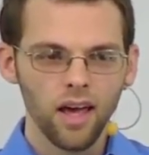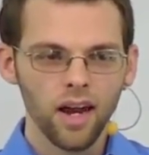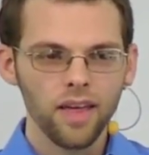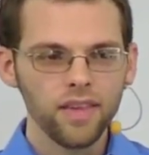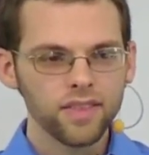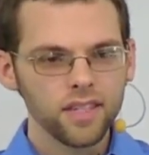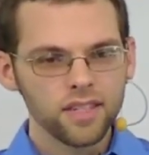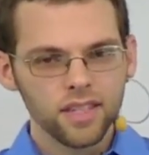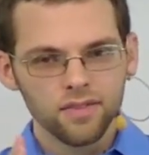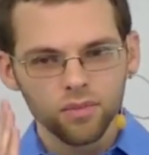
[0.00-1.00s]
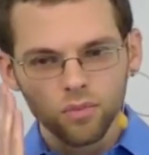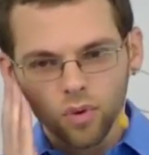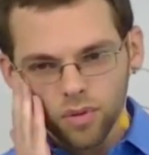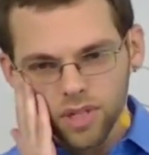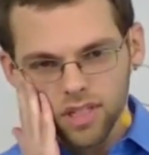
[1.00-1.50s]
And I think this is even
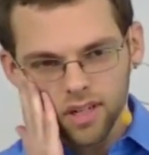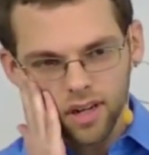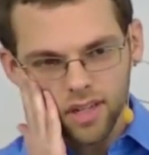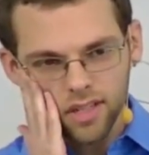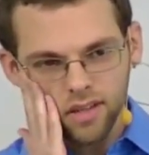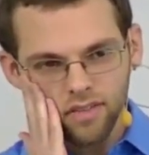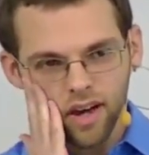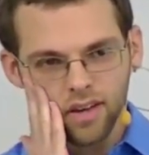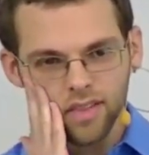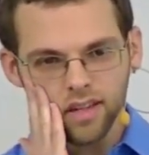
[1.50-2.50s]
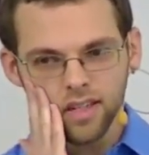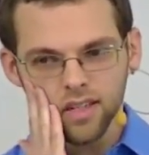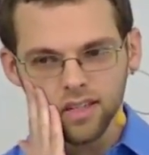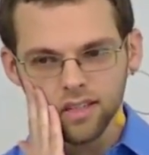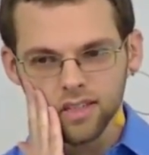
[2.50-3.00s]
more mysterious than the fact that
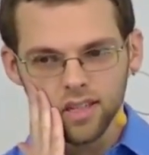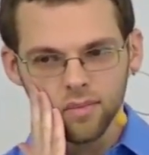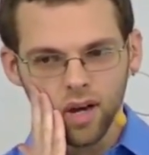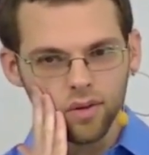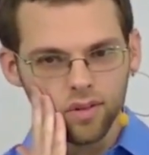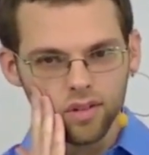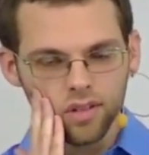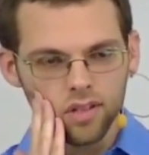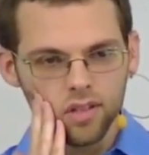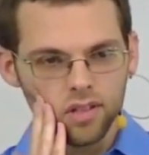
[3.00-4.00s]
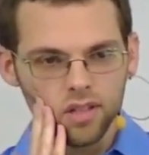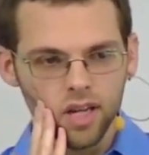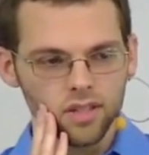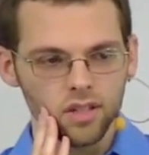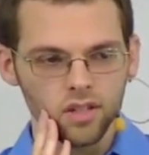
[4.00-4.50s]
he somehow
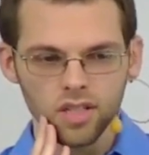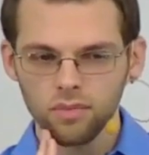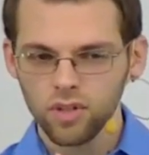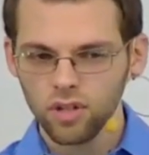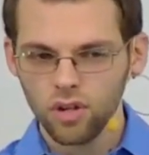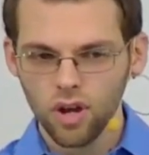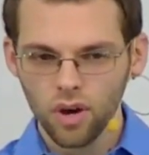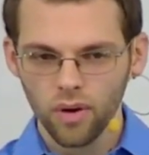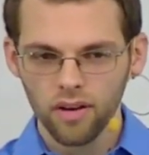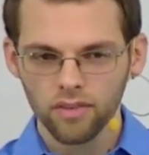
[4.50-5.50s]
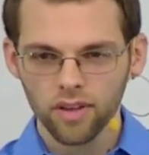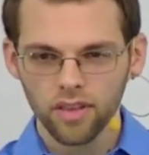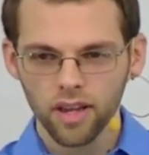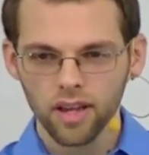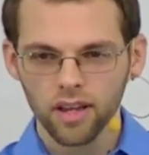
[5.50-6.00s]
doesn't seem to know
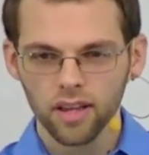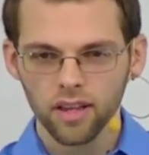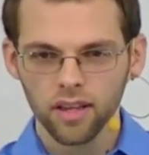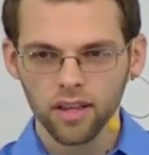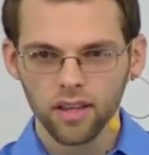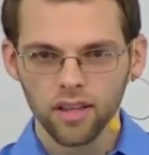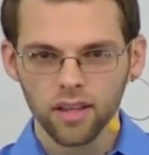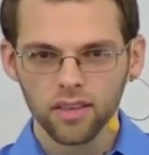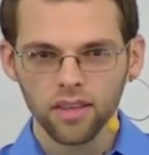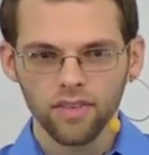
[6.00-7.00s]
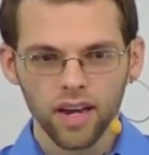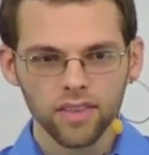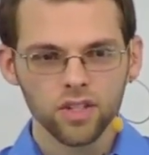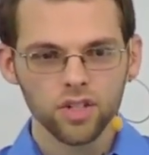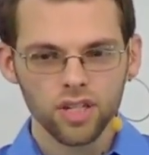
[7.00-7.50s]
everything the fact
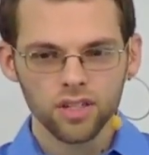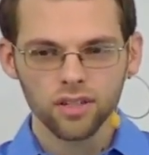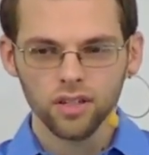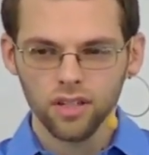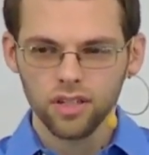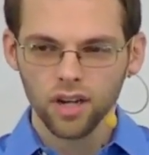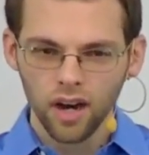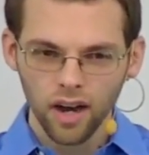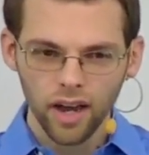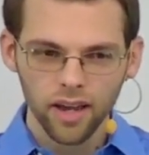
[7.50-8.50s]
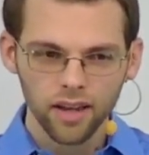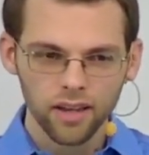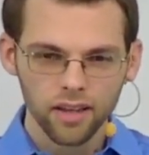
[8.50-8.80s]
that Jesus could die.